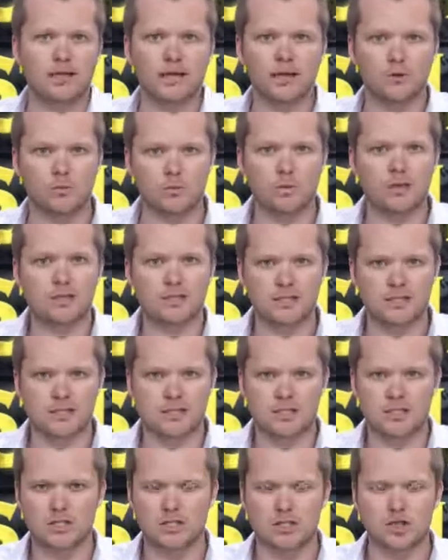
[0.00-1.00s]
Like, what is
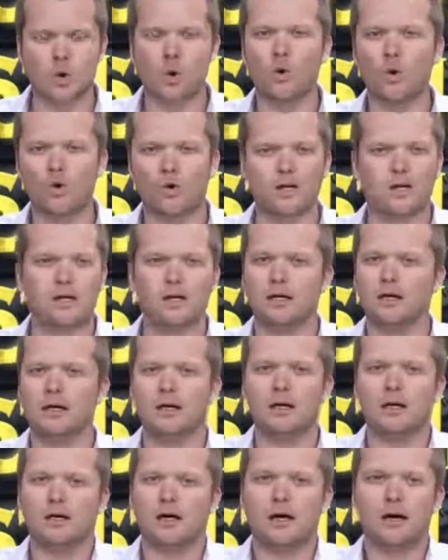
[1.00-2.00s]
the story
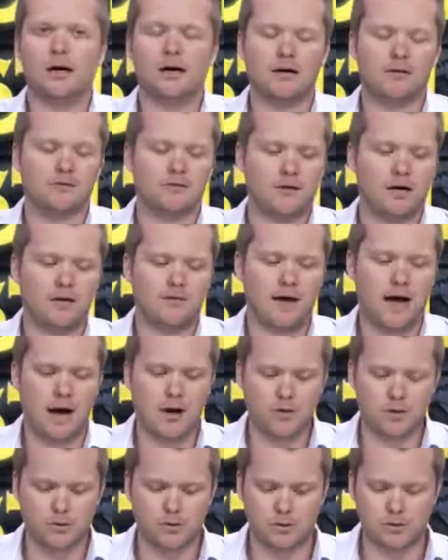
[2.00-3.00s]
of, of how
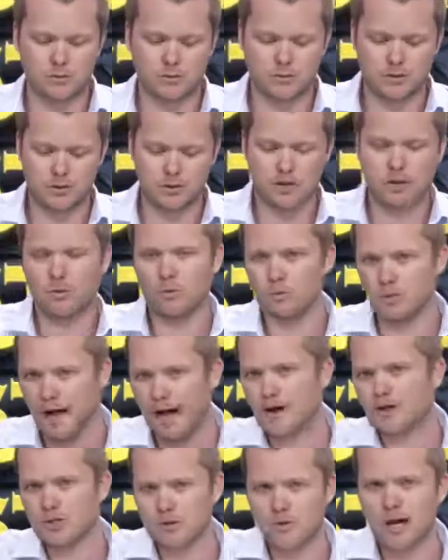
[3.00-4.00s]
you're, you know,
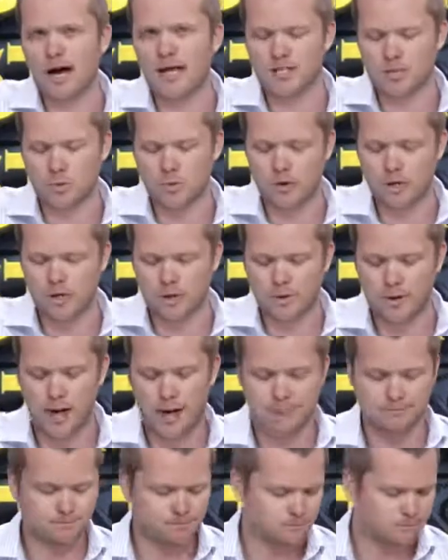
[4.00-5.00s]
how you got to where you're at?